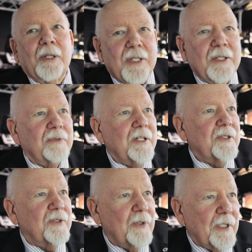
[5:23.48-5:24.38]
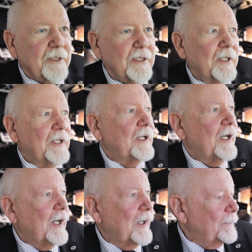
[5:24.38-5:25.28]
accessories to it,
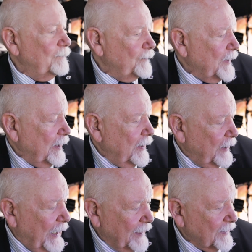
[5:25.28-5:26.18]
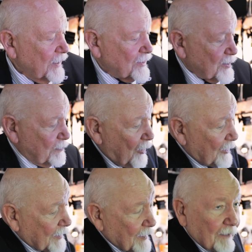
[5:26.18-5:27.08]
and it's
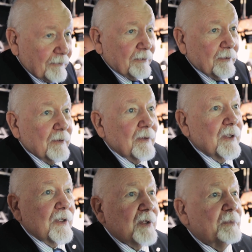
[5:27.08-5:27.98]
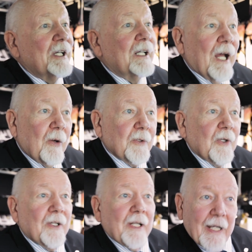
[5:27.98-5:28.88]
small enough to be allowed
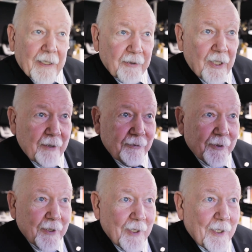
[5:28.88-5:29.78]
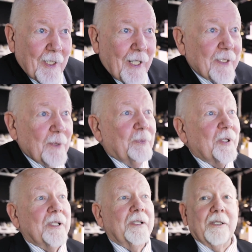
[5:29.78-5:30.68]
on the aircraft, and you
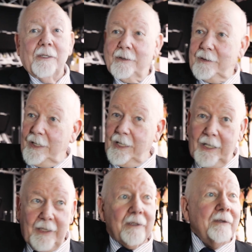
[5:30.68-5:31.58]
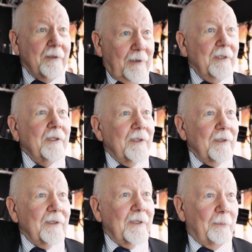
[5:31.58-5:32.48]
put it in
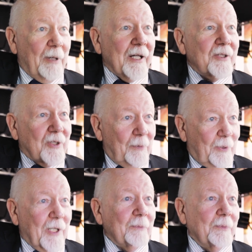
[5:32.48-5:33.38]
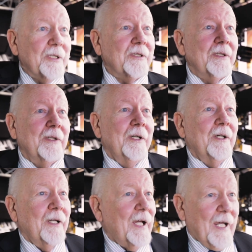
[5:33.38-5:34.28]
the baggage compartment,
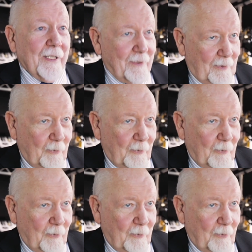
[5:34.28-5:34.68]
and